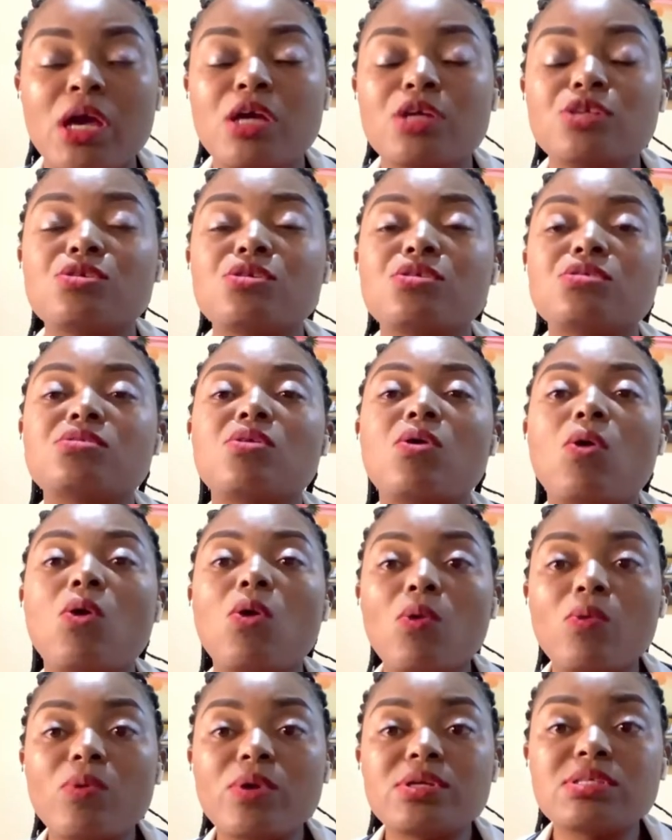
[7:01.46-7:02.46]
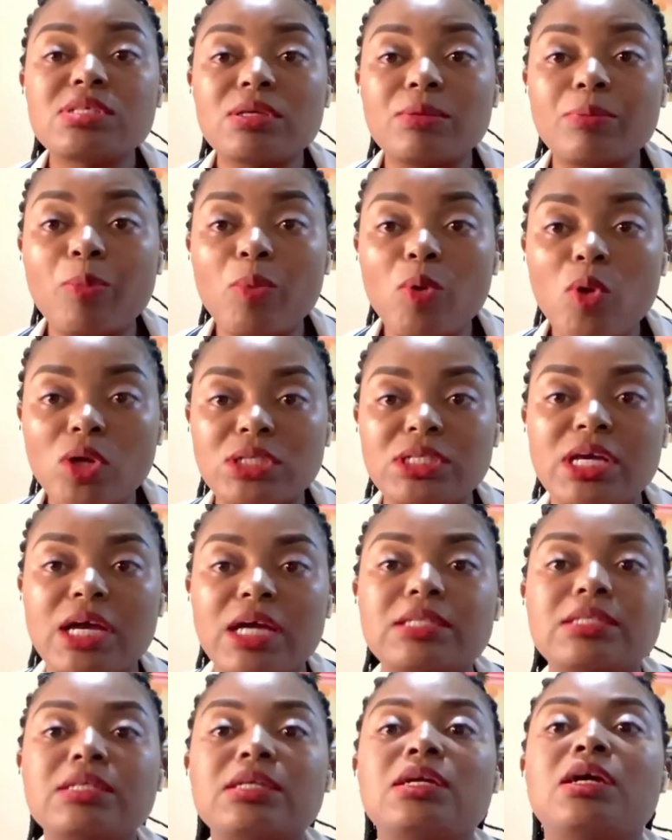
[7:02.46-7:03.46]
So it's always
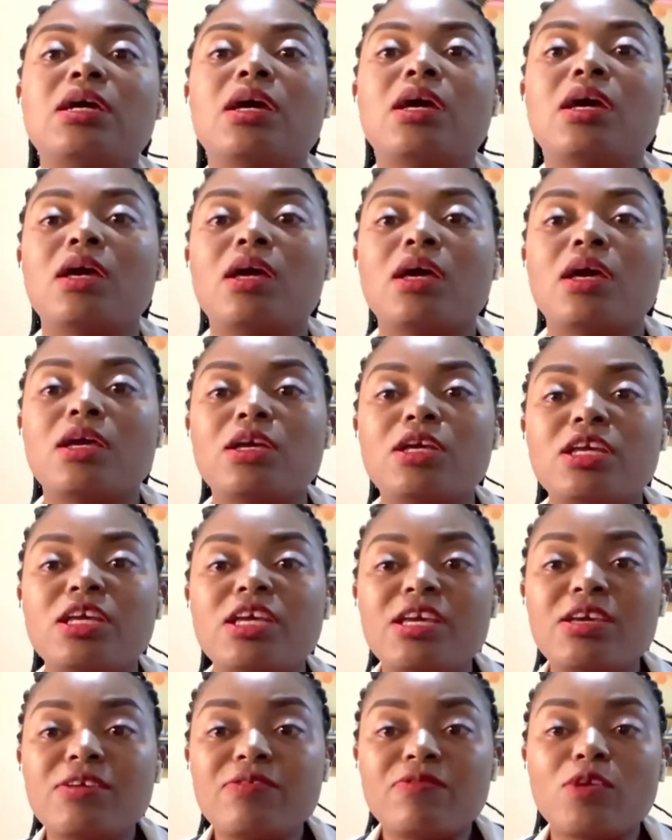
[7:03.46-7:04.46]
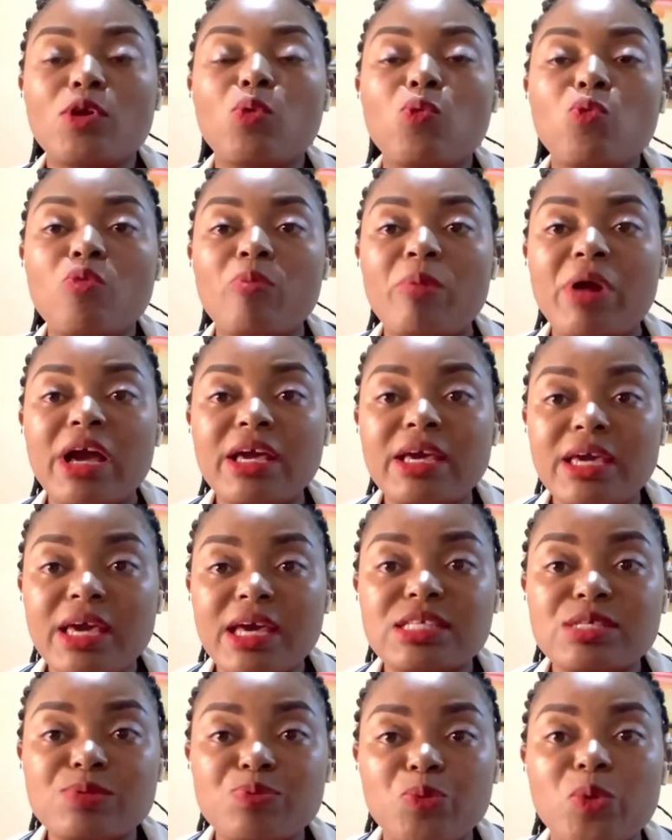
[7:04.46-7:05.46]
important, if a woman
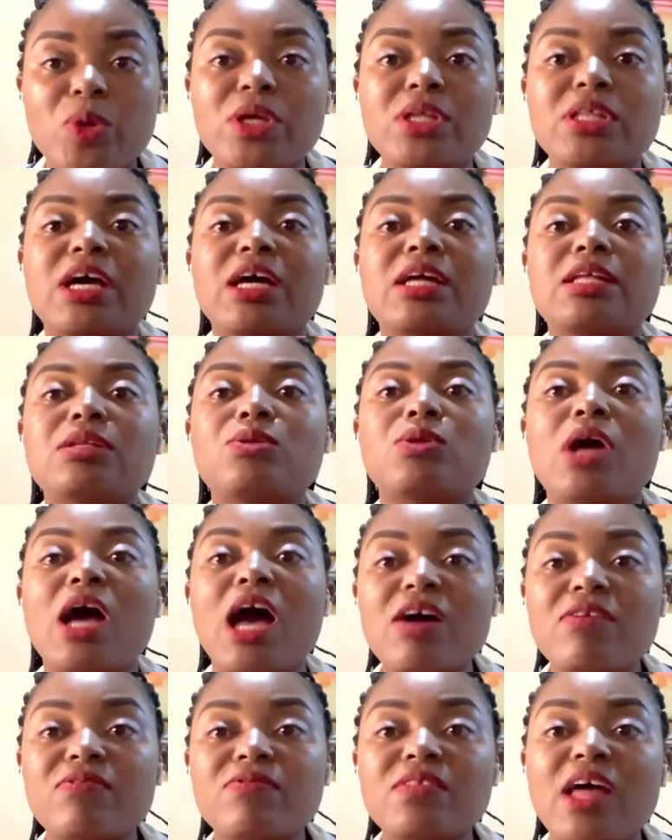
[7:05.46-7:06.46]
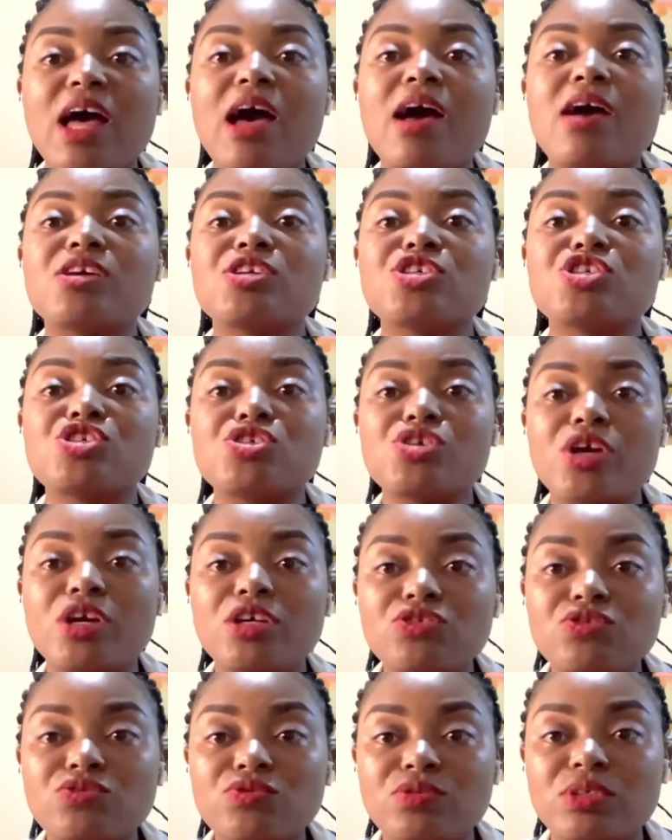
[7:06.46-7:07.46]
gets pregnant after a
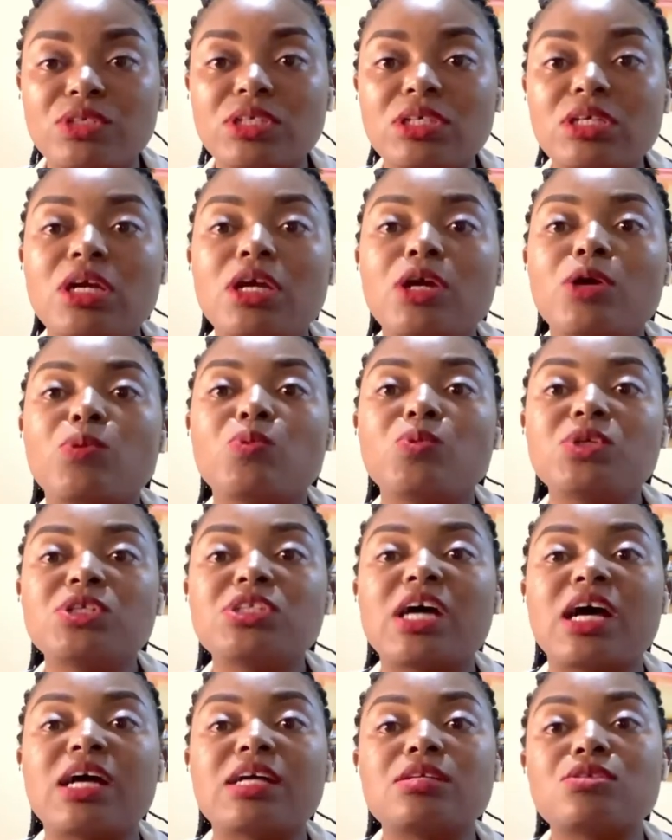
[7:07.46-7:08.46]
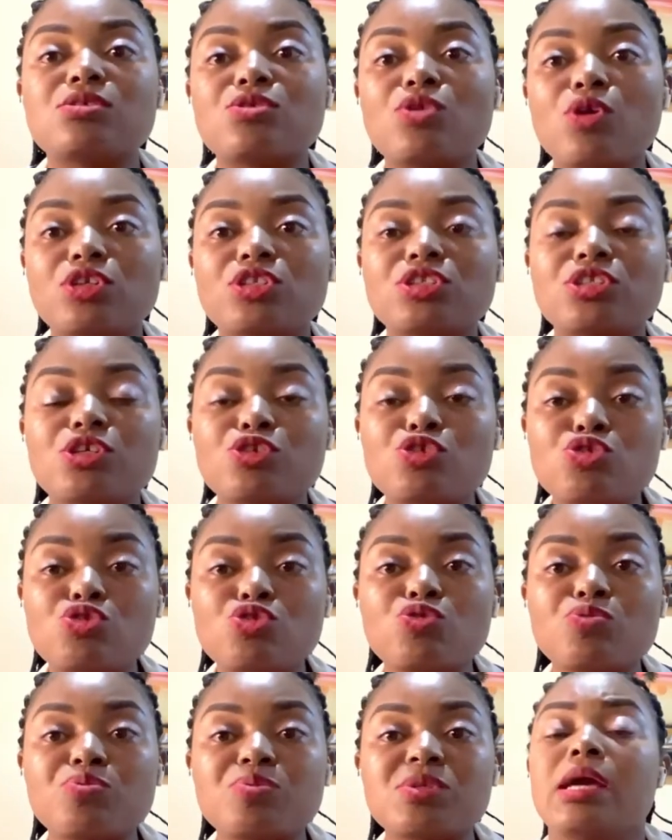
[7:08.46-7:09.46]
surgery which has touched the
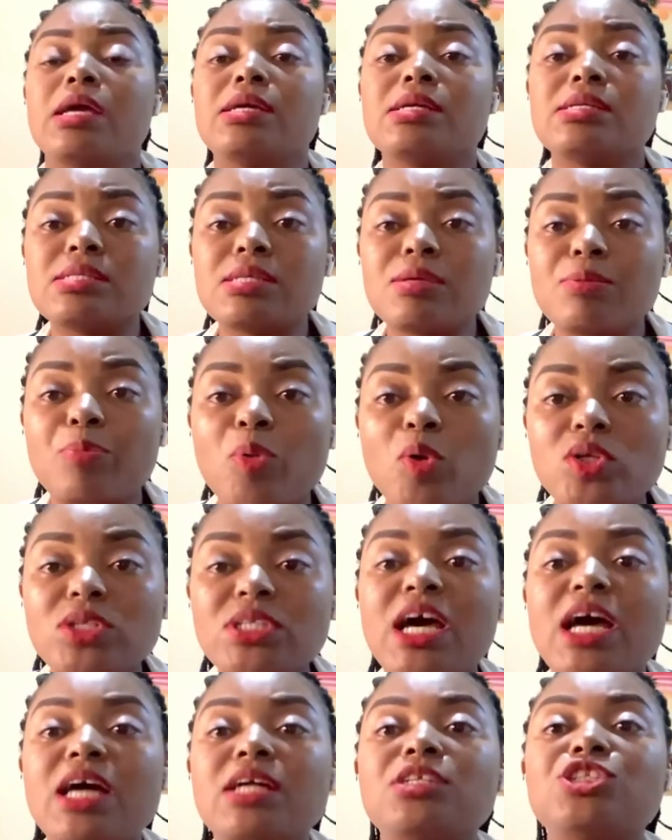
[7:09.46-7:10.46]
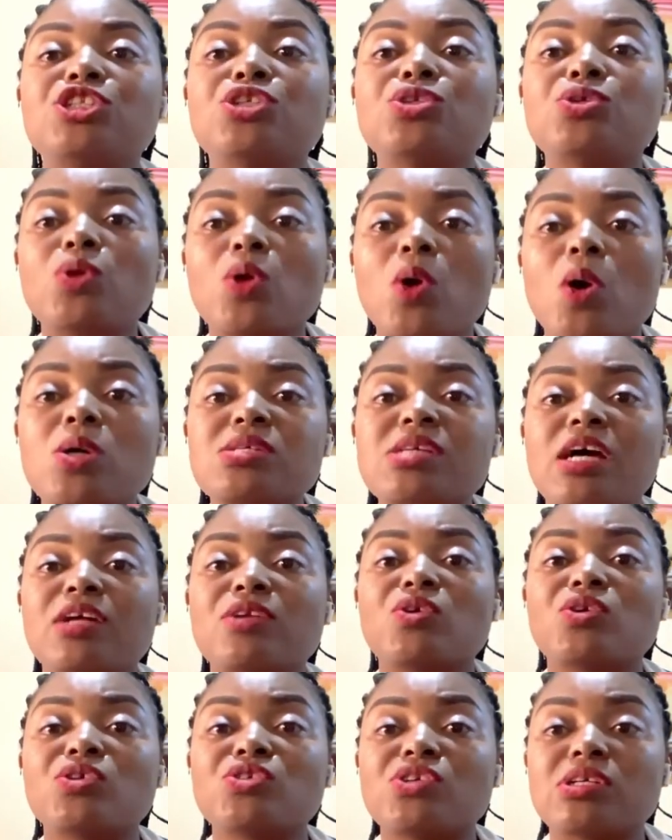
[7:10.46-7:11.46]
tubes, it's important she does an
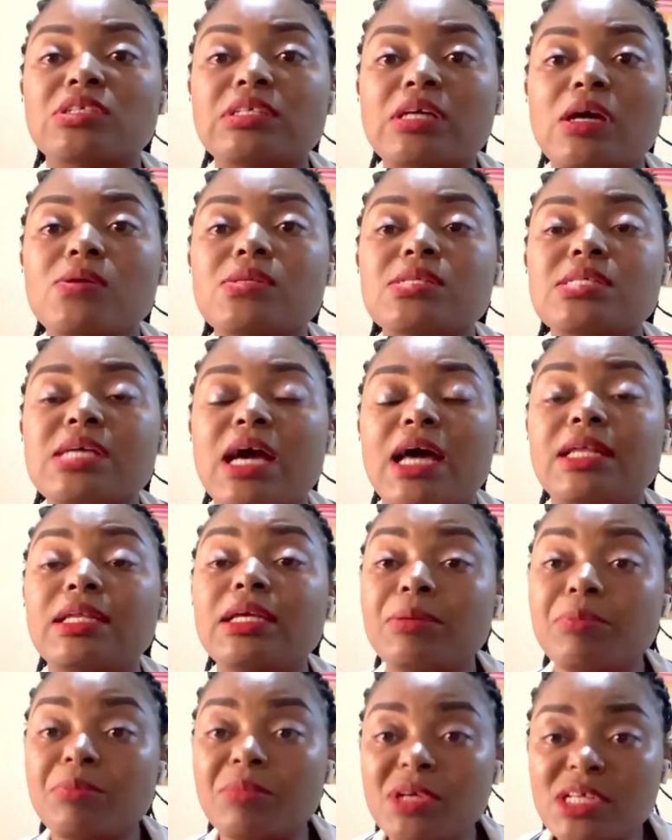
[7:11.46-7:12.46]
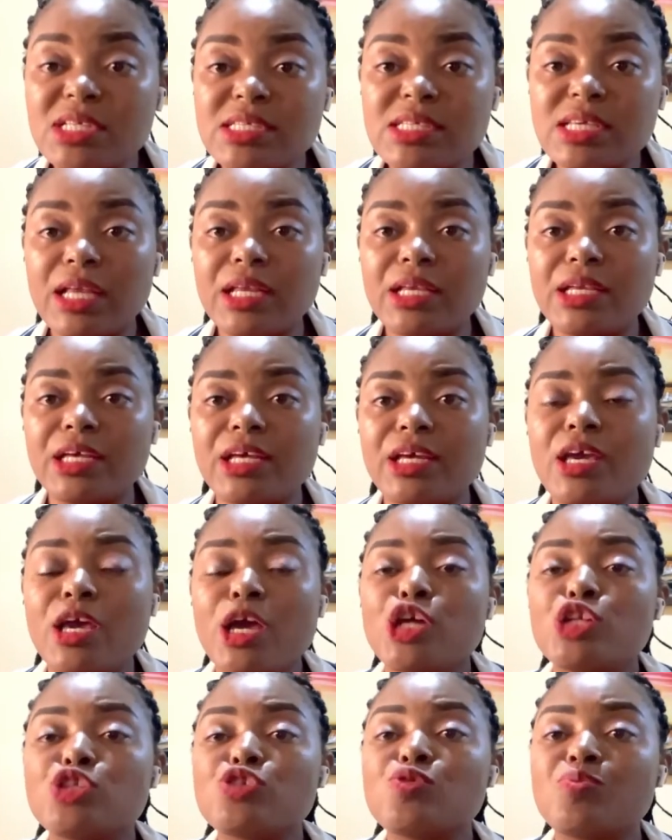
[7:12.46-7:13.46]
ultrasound scan immediately
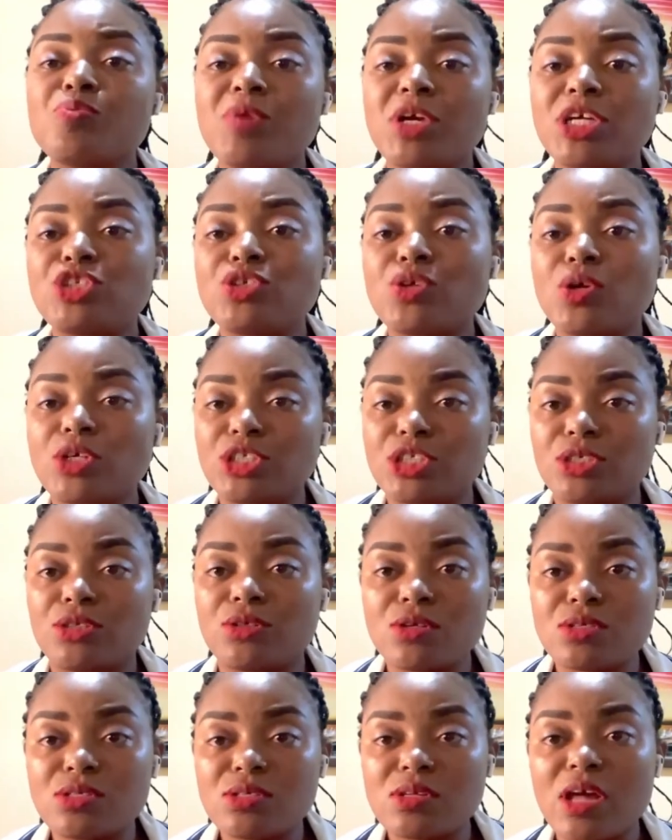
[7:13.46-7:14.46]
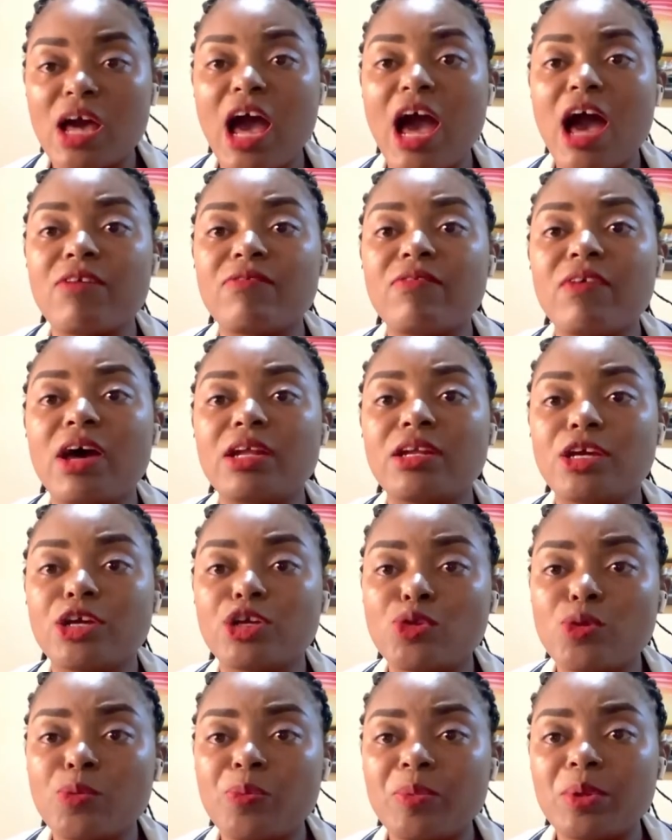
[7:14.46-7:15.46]
to make sure she doesn't have an
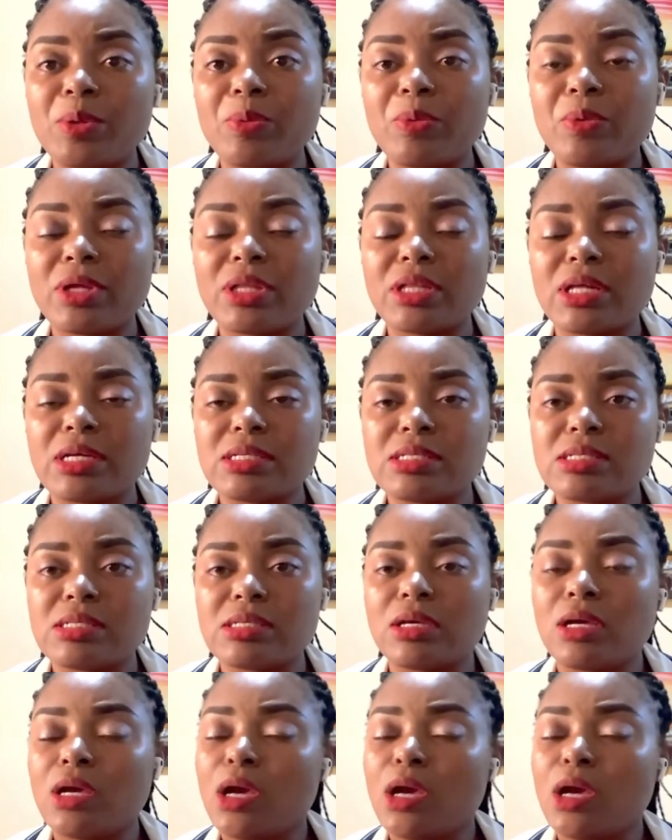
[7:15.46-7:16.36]
ectopic pregnancy.